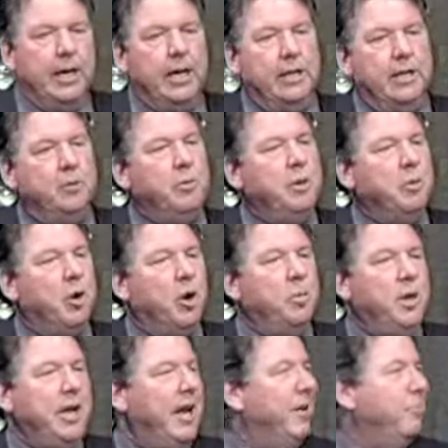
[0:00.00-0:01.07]
And then we were
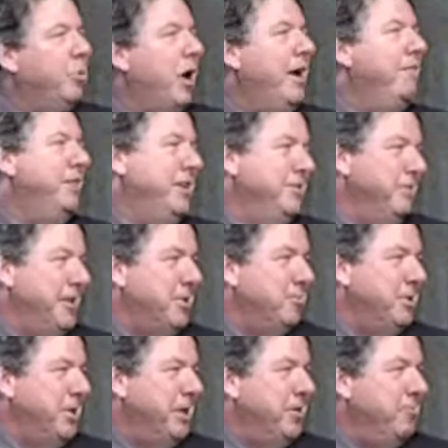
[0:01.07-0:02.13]
hoping to have private
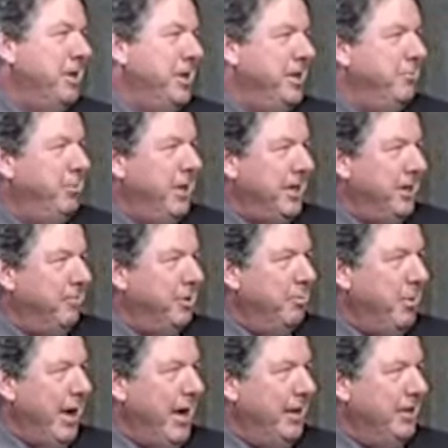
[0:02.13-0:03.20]
investment come in and pick up the
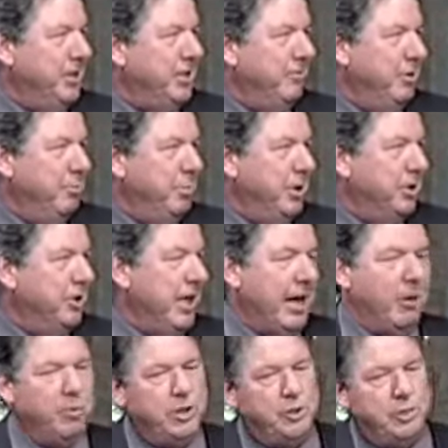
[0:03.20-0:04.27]
balance of the
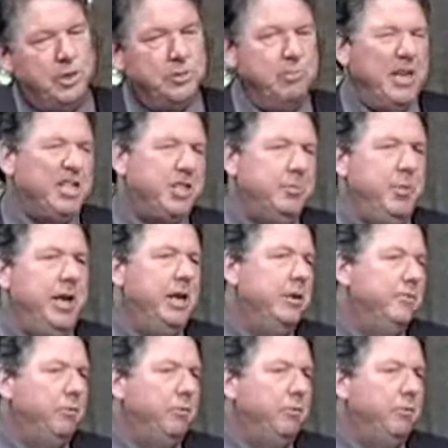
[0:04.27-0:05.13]
build-out, which was an estimated